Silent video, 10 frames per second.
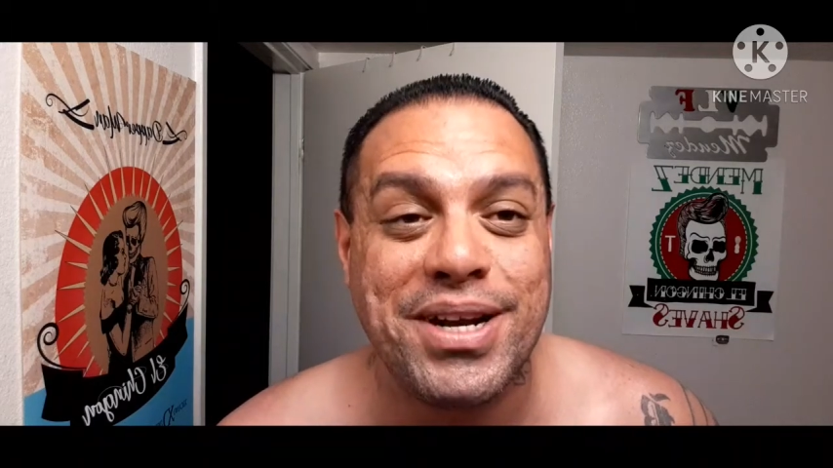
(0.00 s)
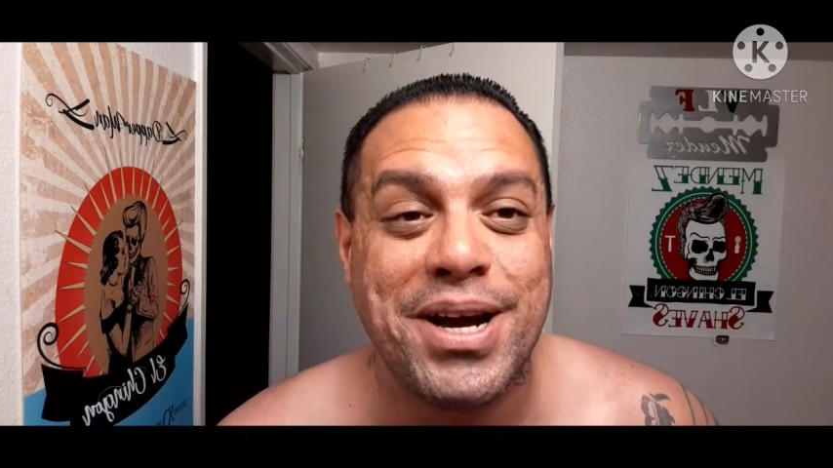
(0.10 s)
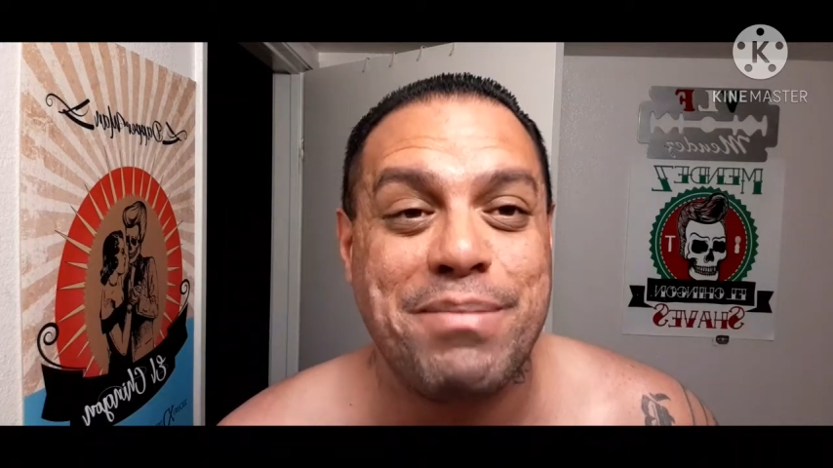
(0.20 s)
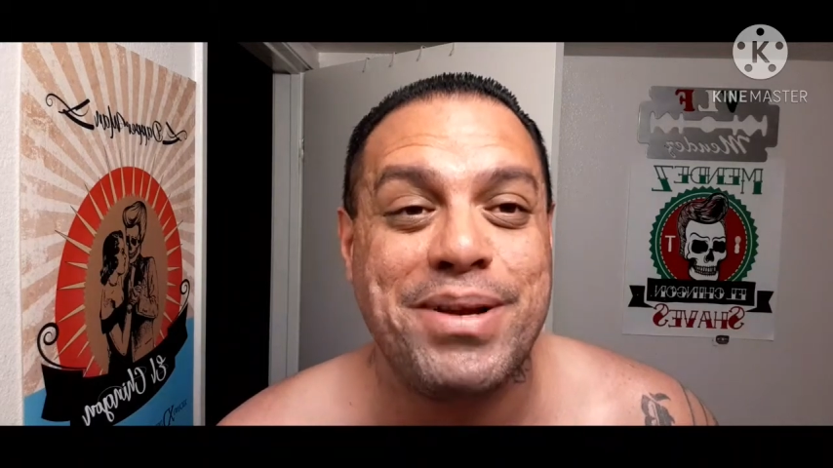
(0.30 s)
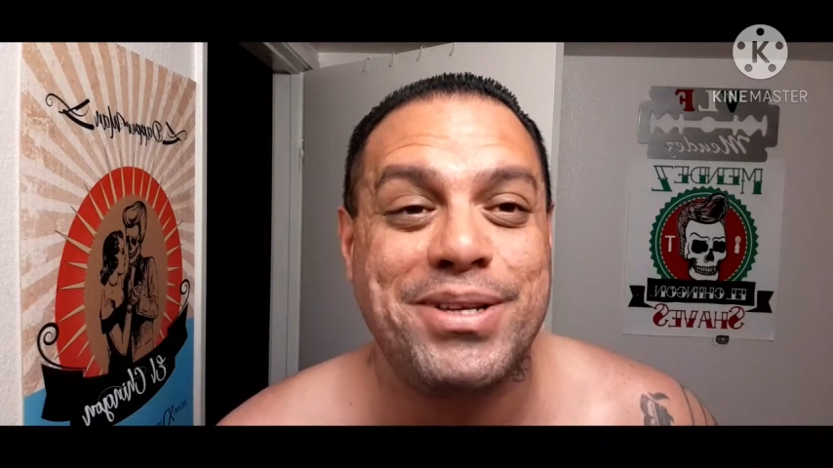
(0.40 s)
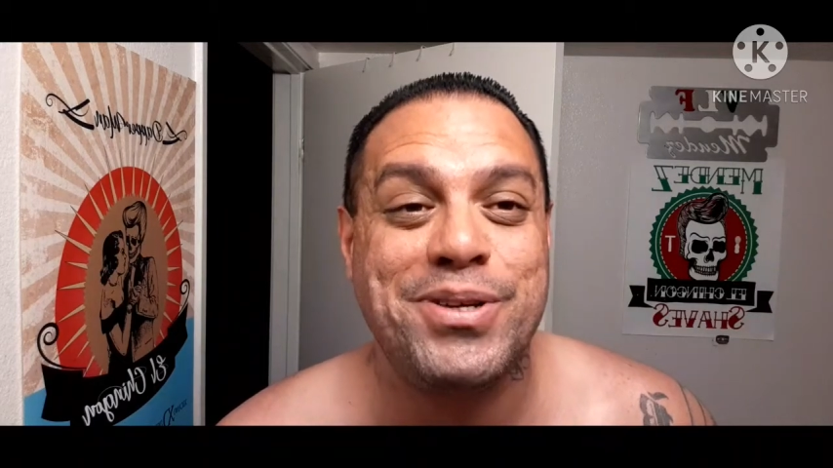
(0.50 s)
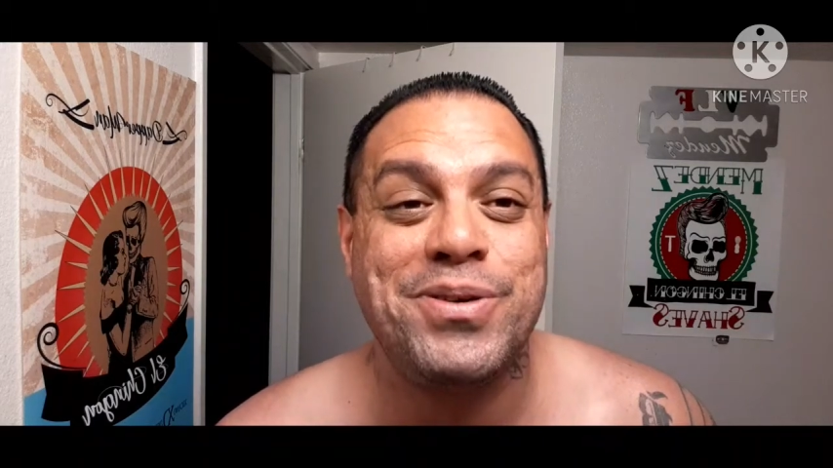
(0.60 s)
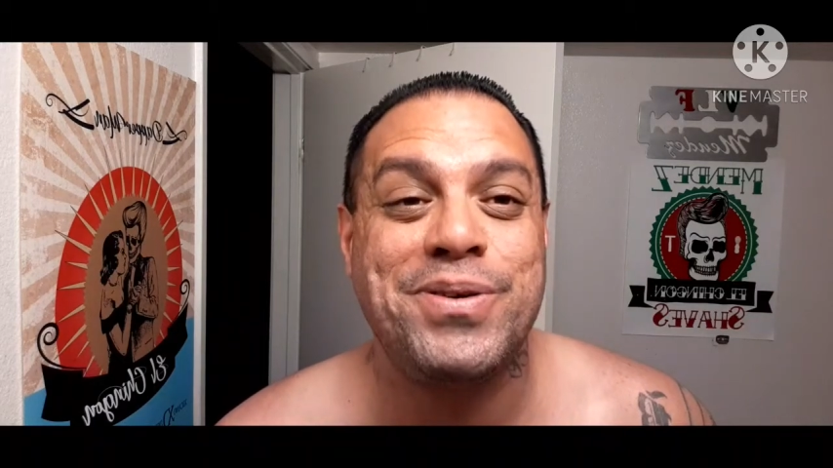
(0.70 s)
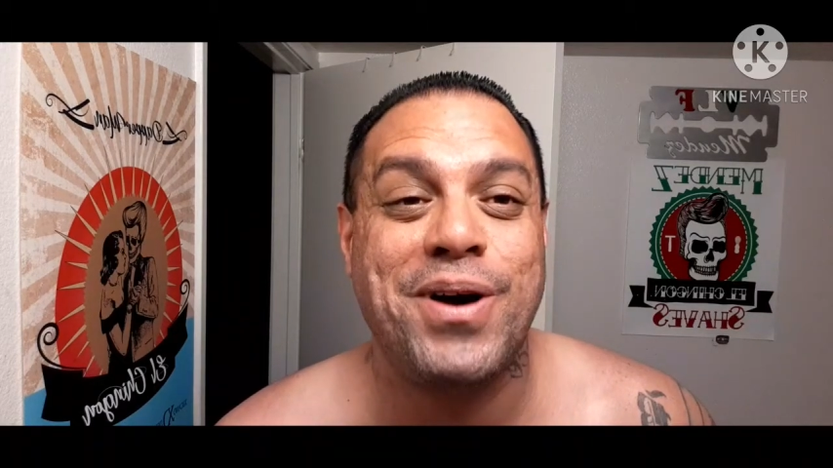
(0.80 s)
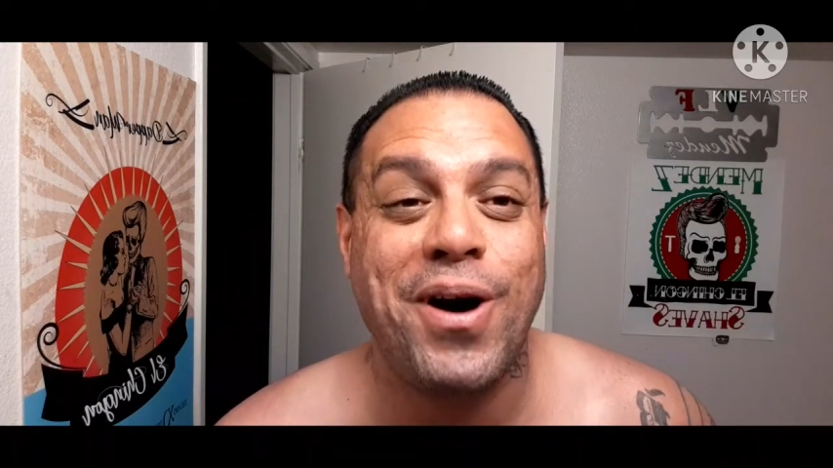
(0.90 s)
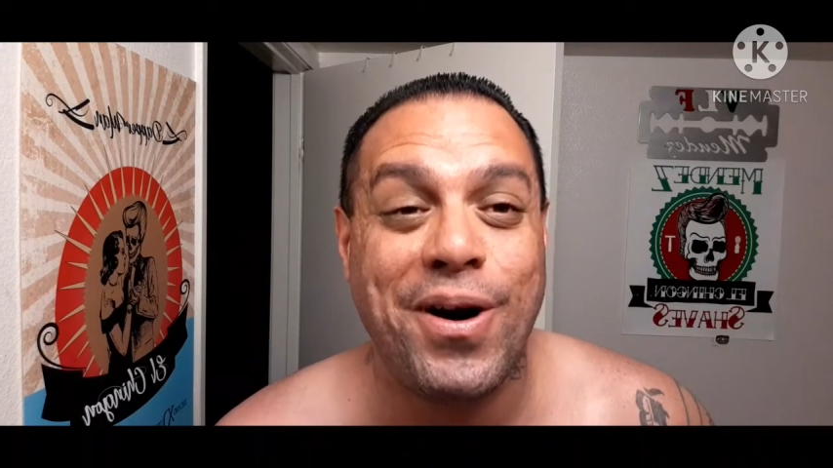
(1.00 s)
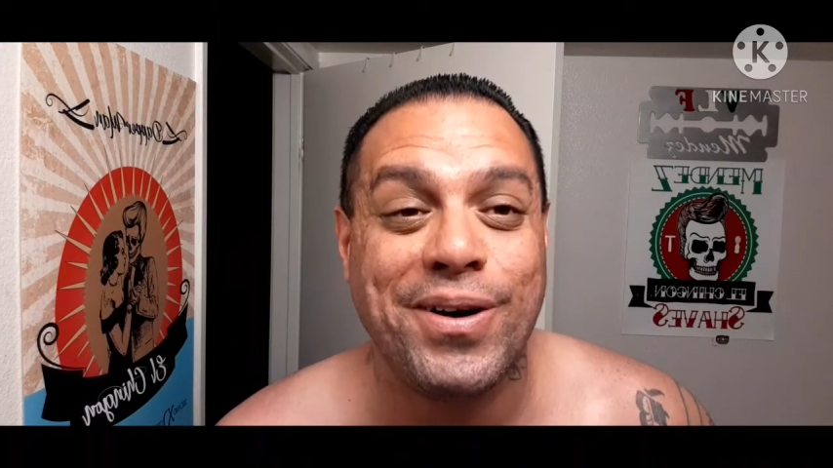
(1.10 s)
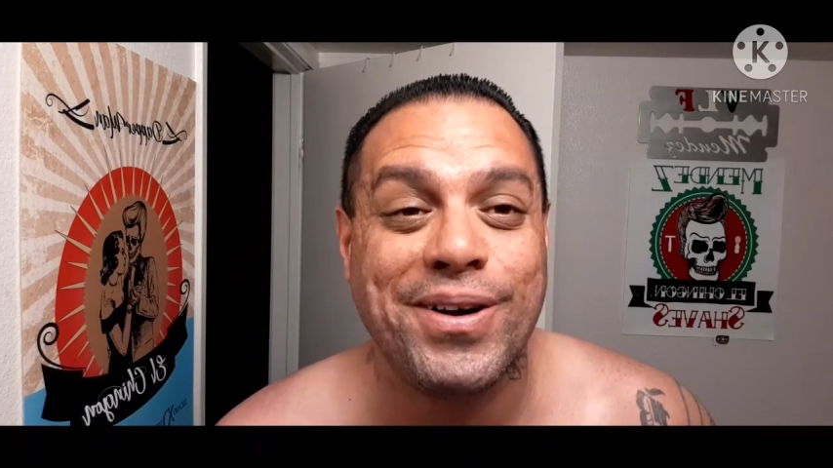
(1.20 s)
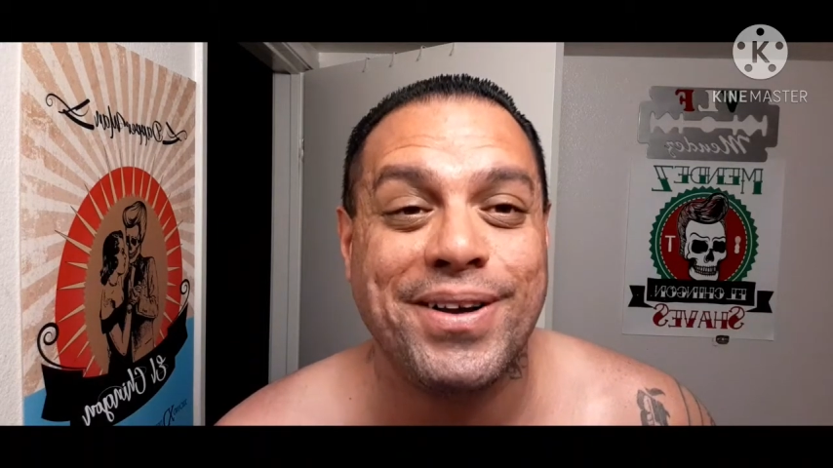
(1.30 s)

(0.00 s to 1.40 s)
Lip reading: God bless you all,